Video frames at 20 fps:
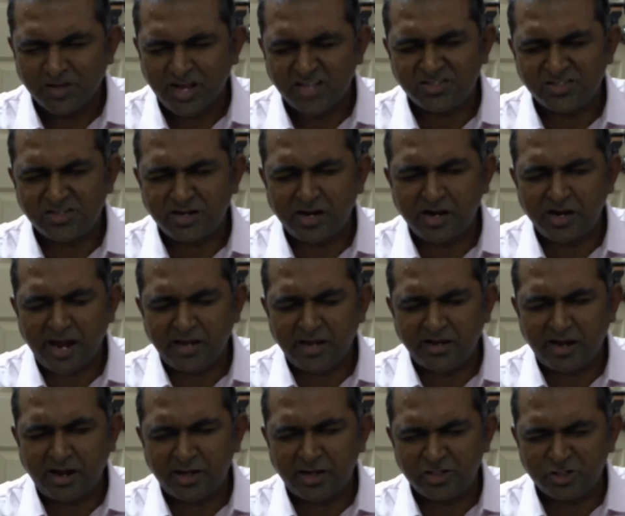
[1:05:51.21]
Yesterday
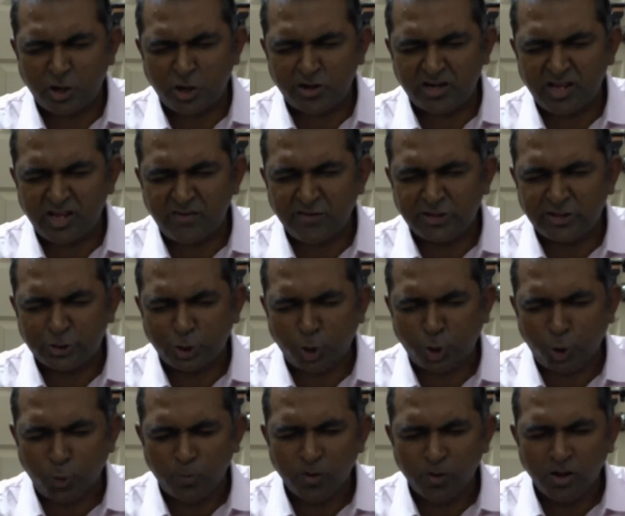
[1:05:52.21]
night, I saw a TV
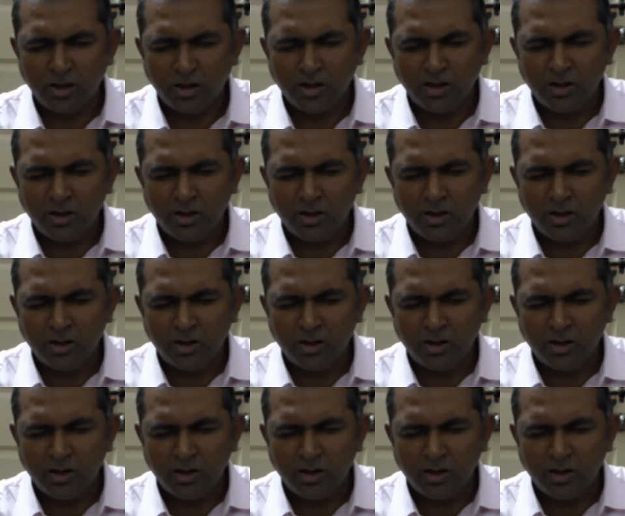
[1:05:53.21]
show